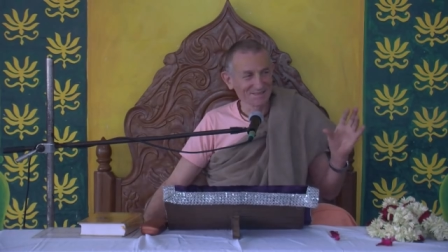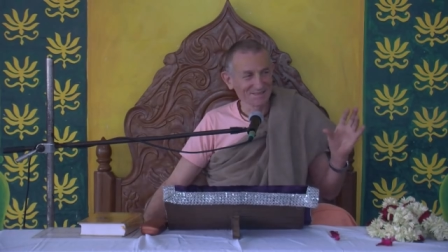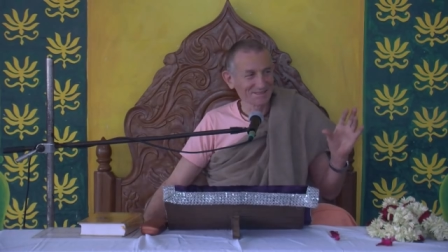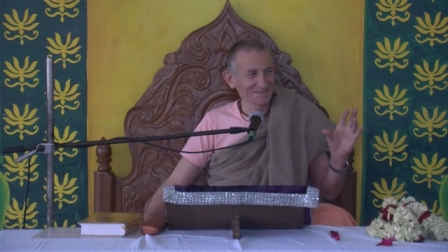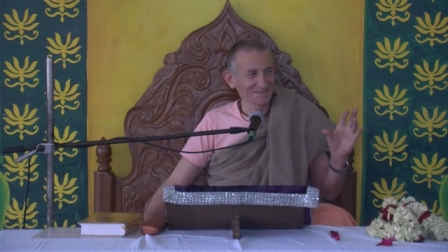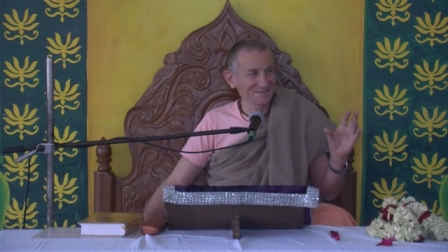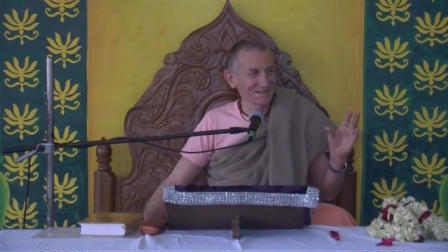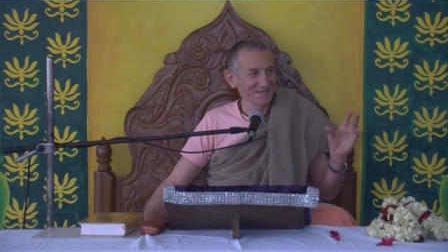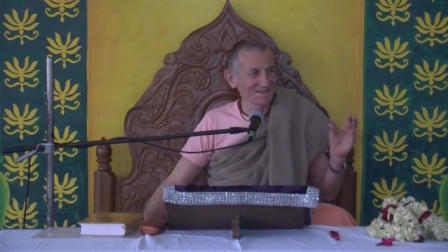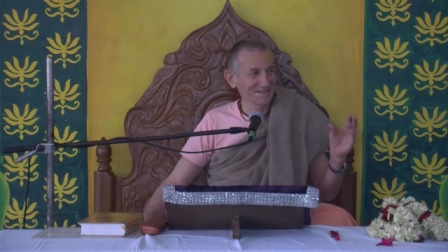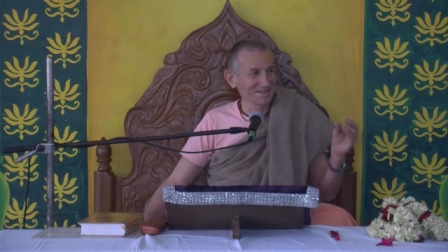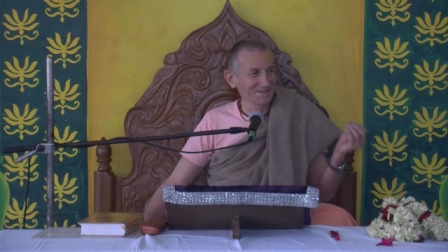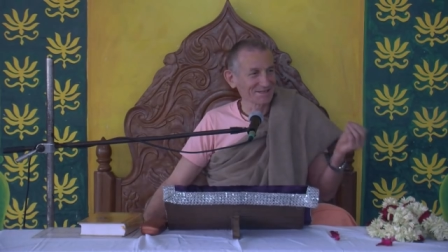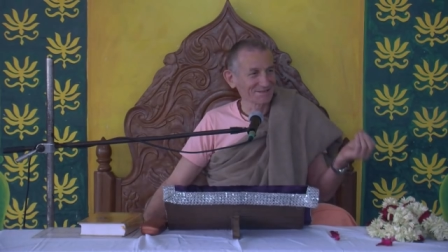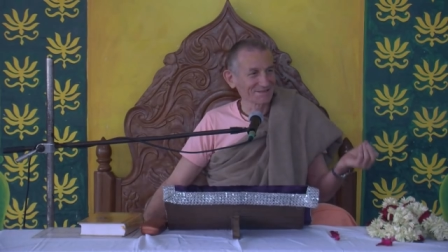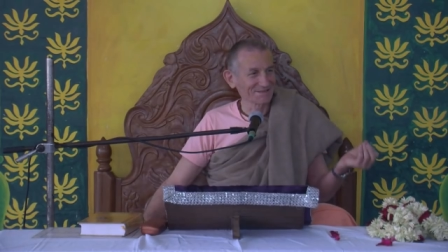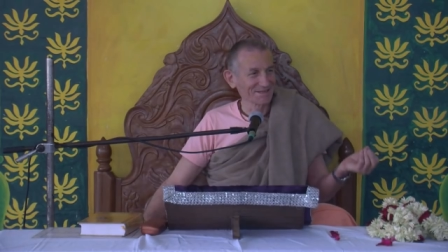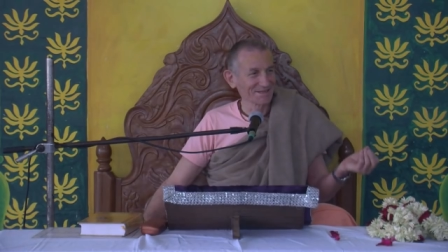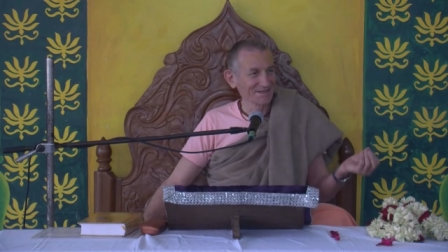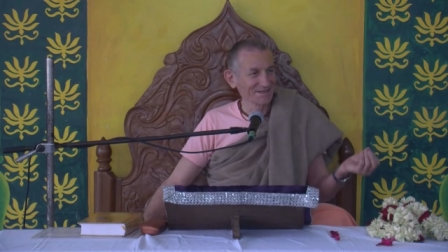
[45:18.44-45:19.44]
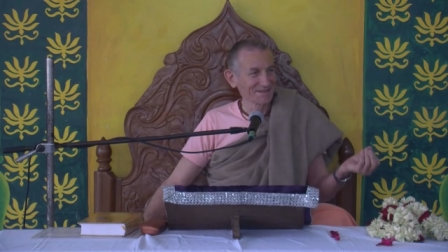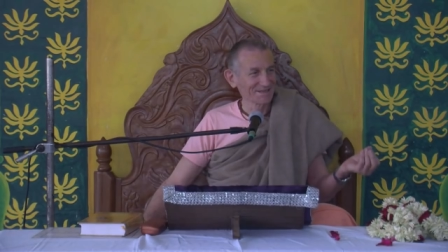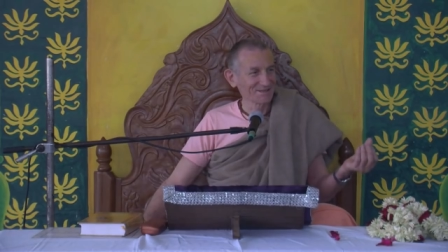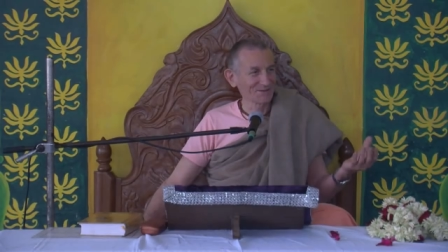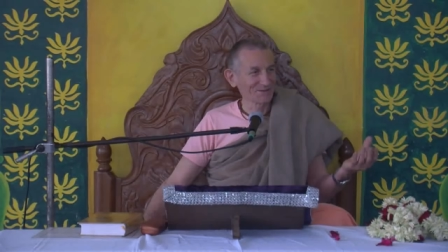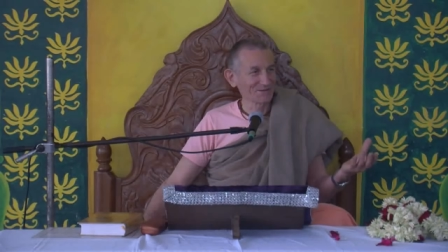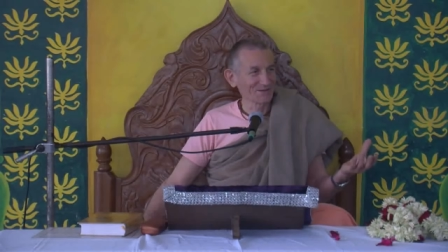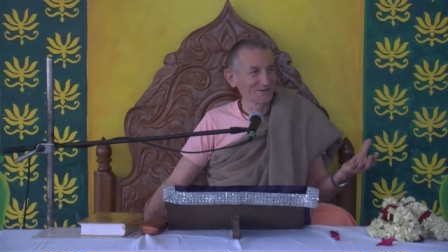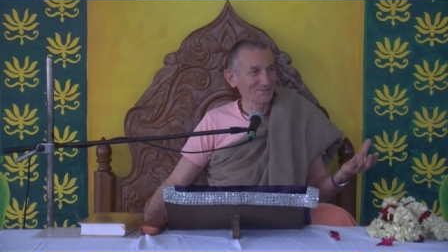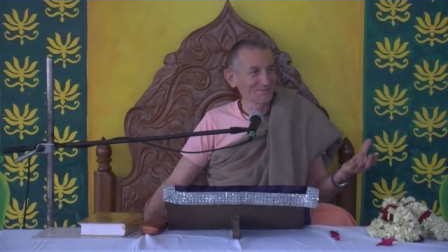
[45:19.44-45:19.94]
she is saying there's
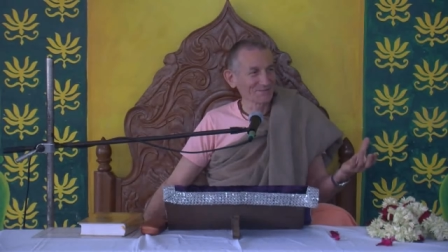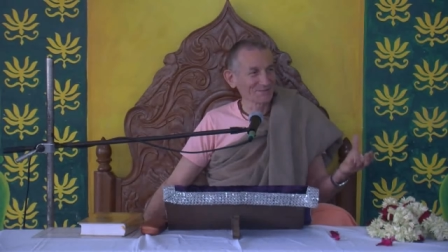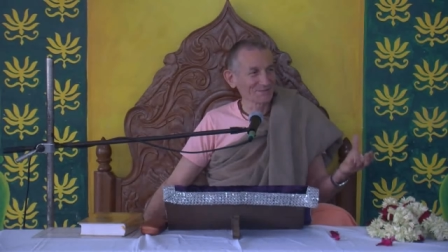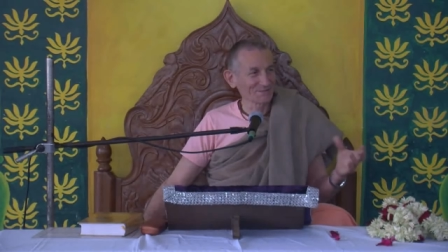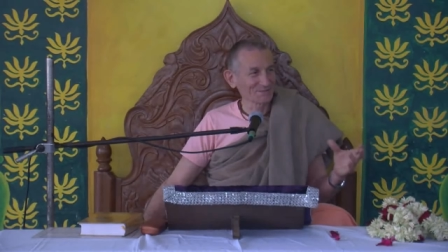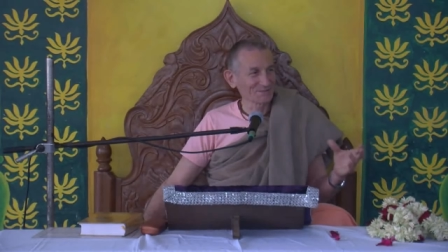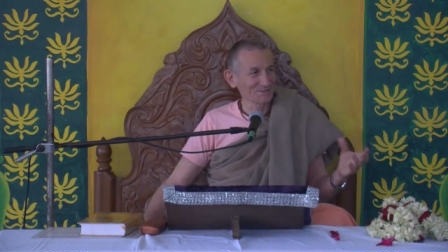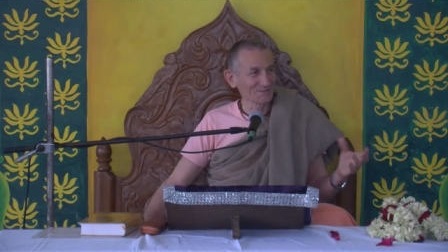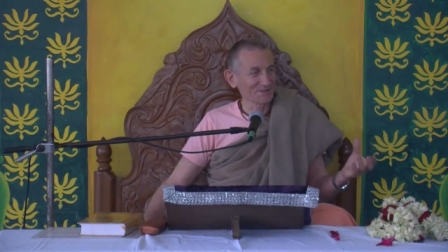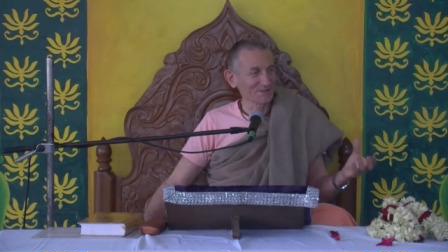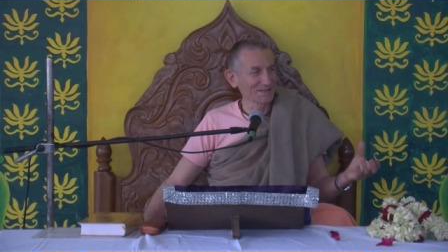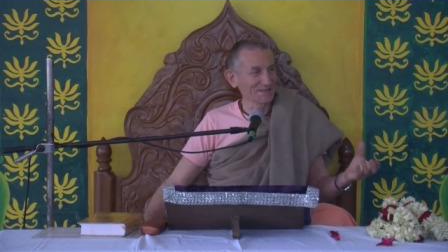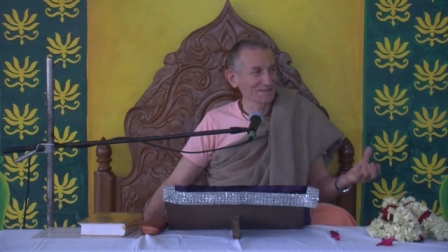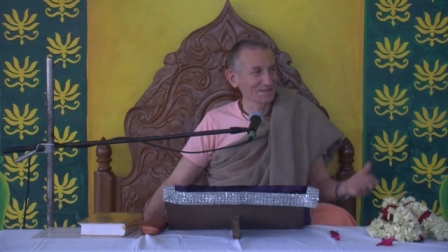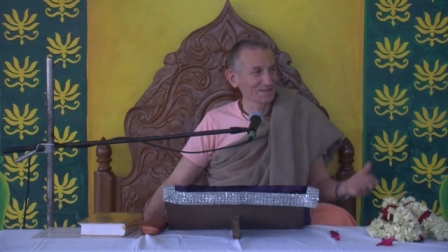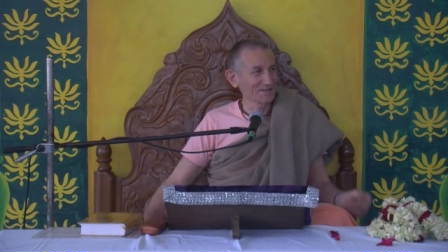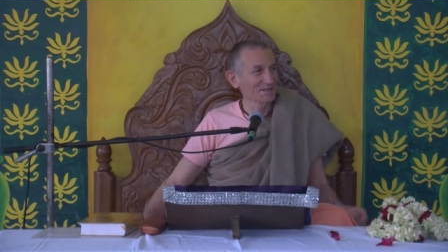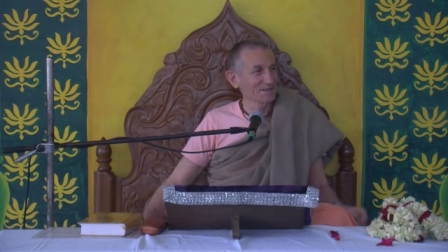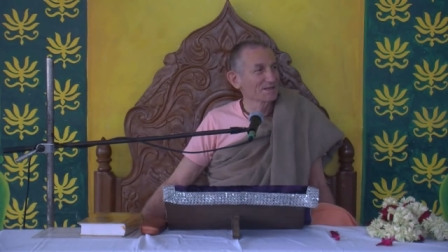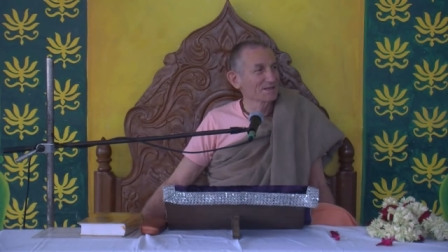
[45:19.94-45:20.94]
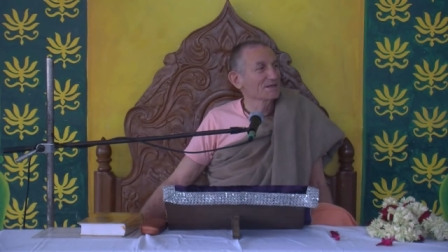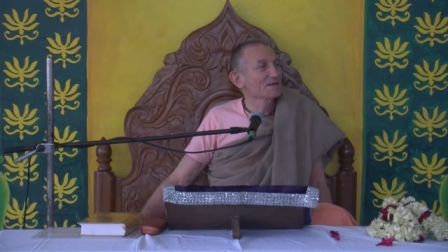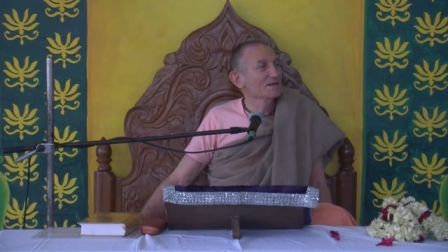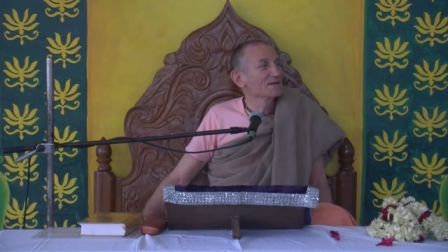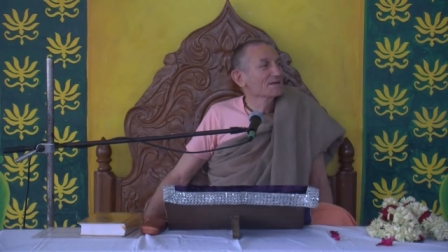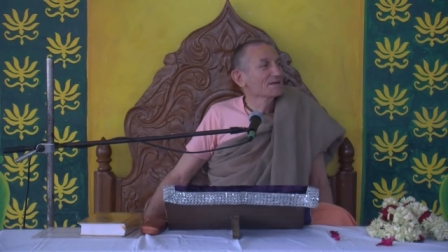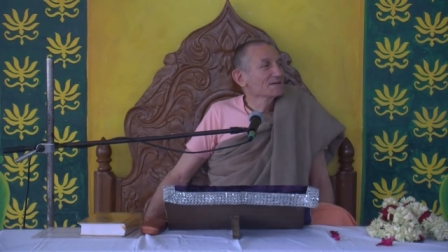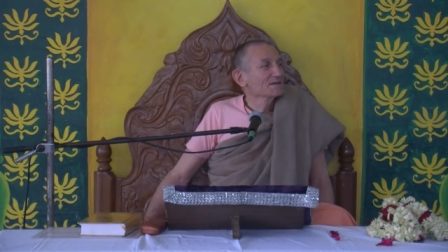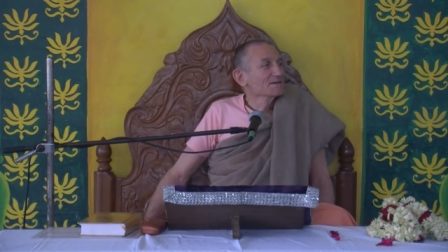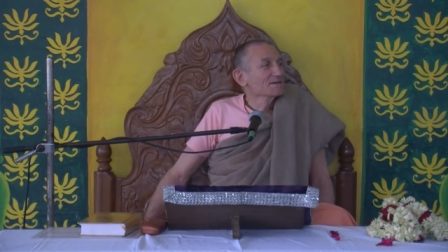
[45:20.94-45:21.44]
no difference between the.
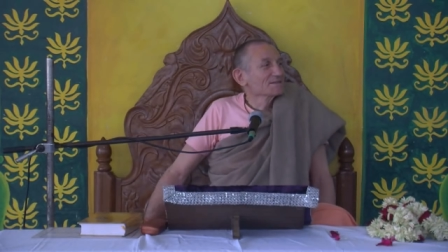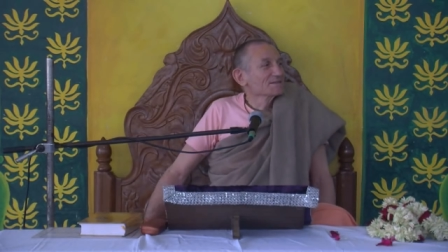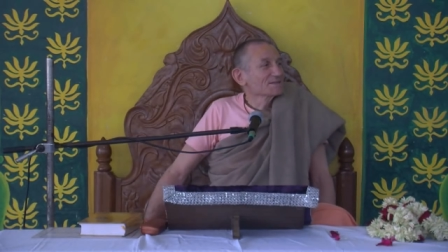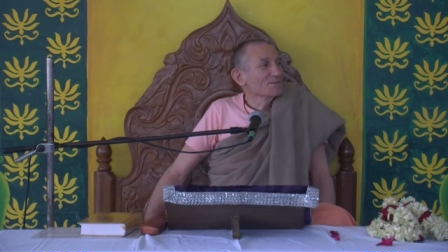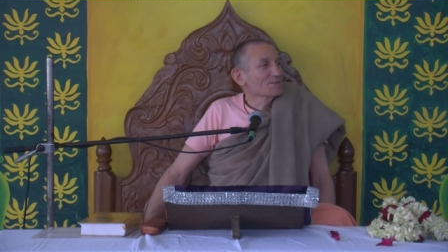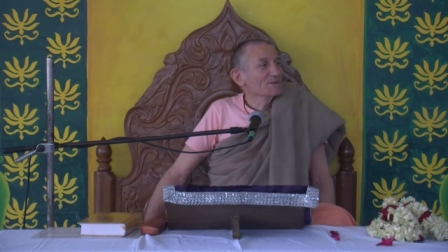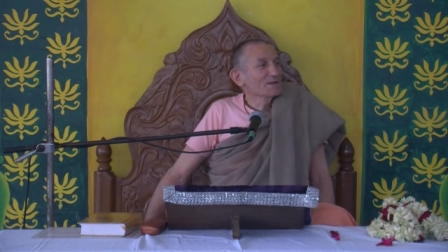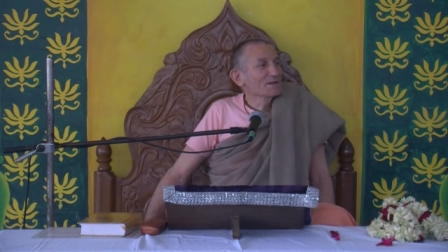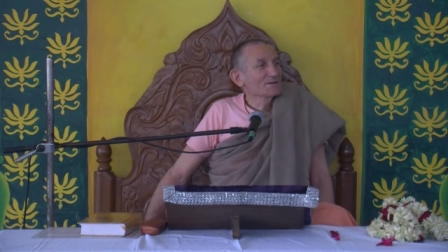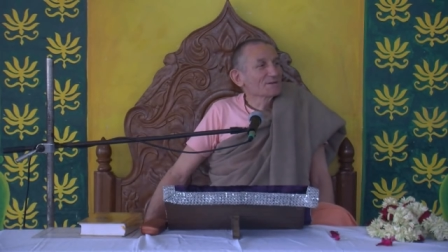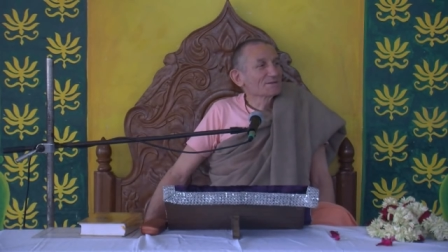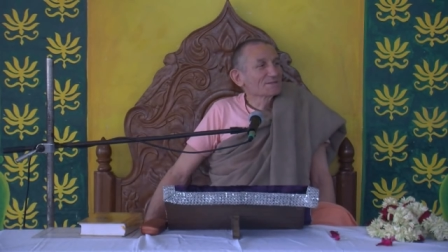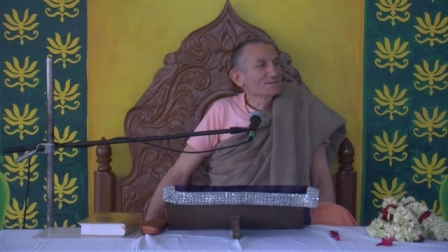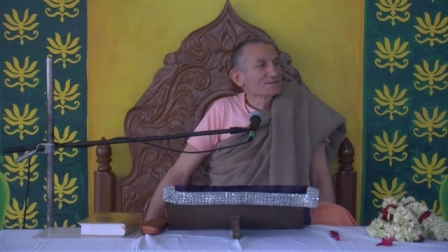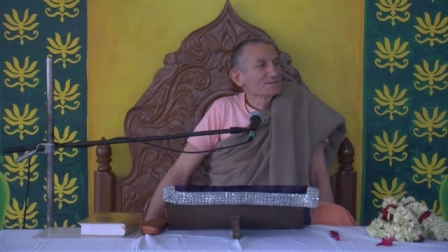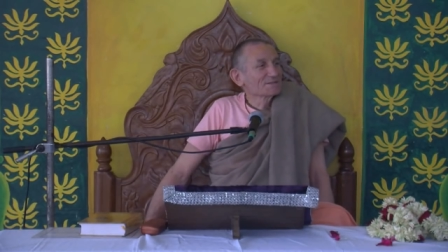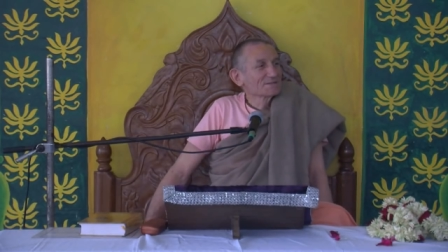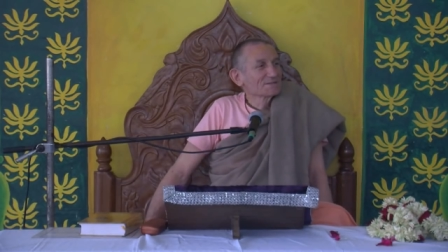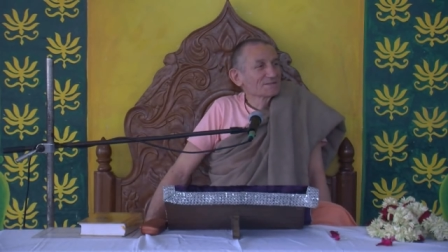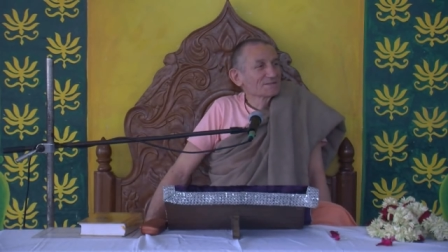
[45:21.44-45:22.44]
Someone else.